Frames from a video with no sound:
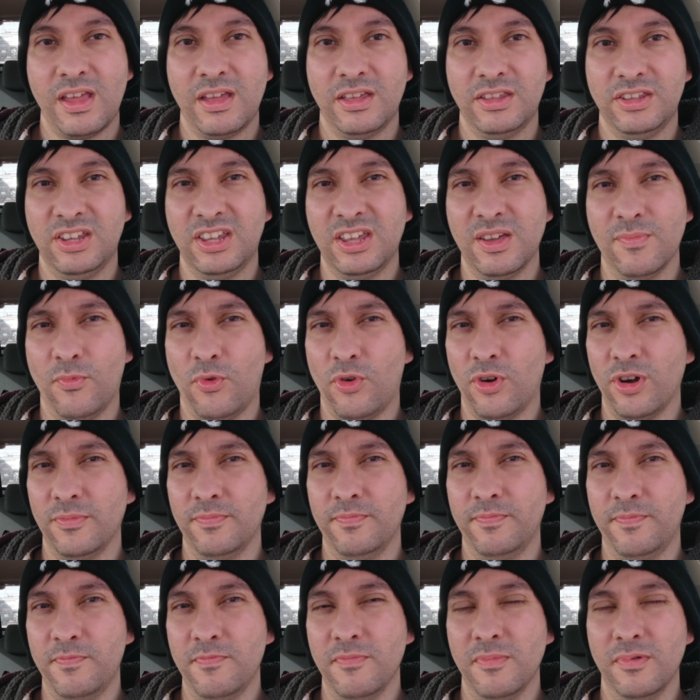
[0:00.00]
you get more
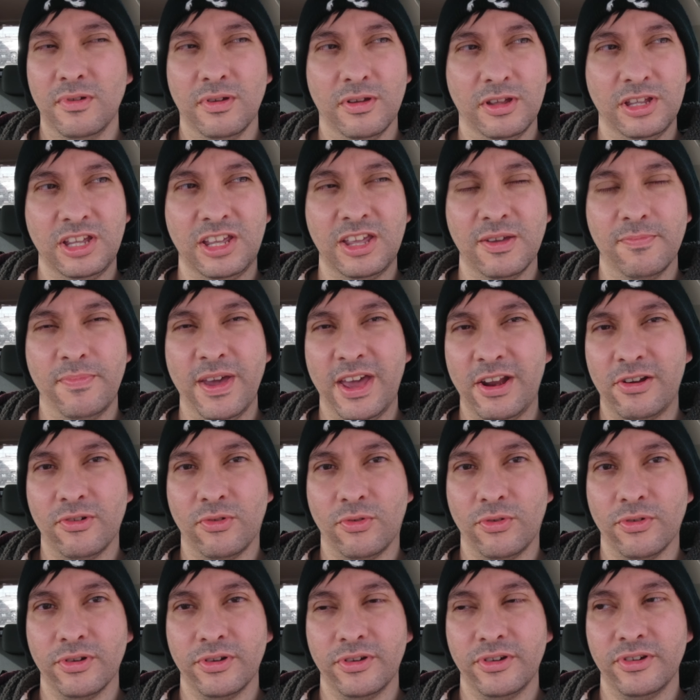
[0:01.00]
you get better
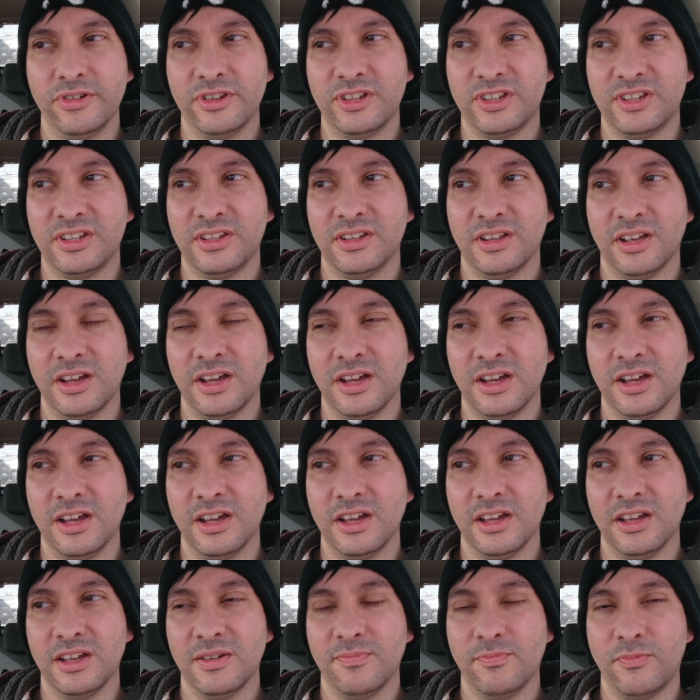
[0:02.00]
orders
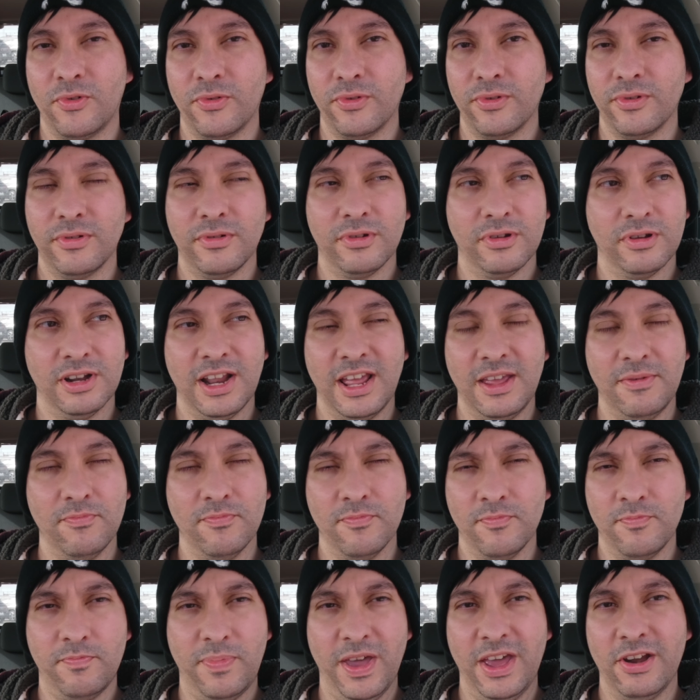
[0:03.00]
uh more like
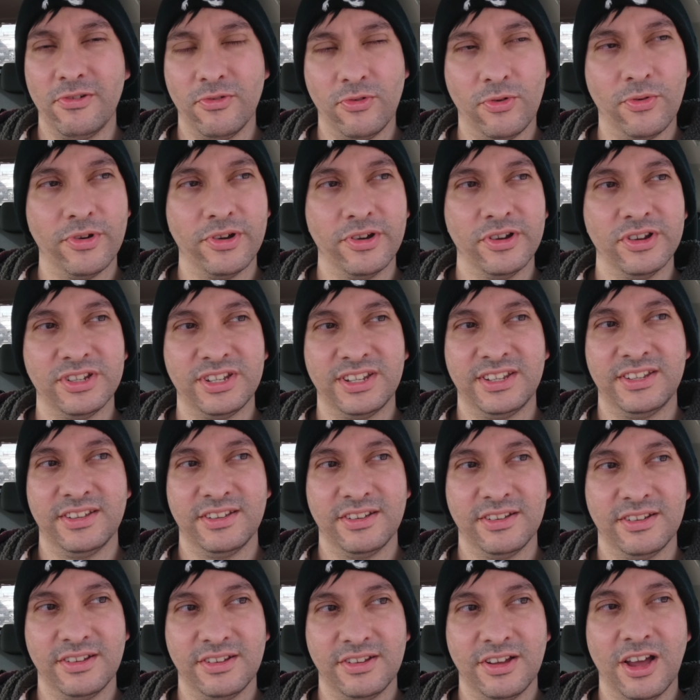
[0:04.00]
better orders
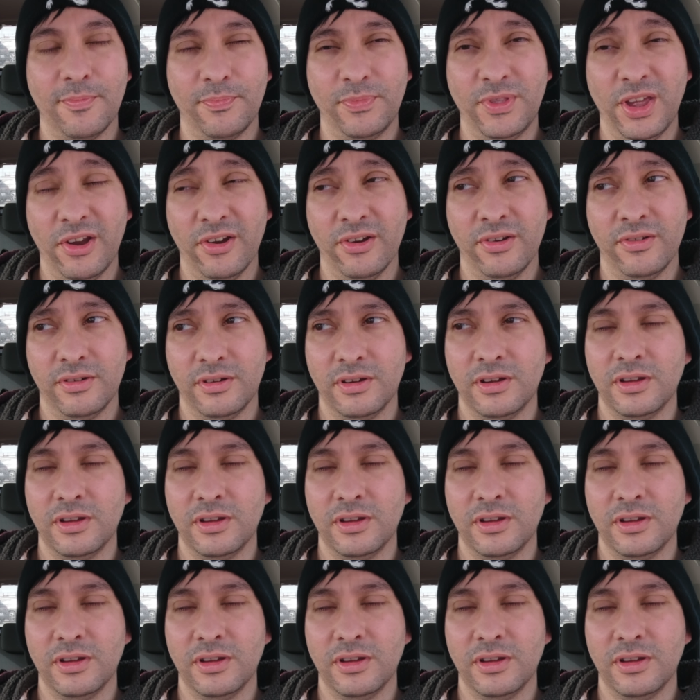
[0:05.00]
up there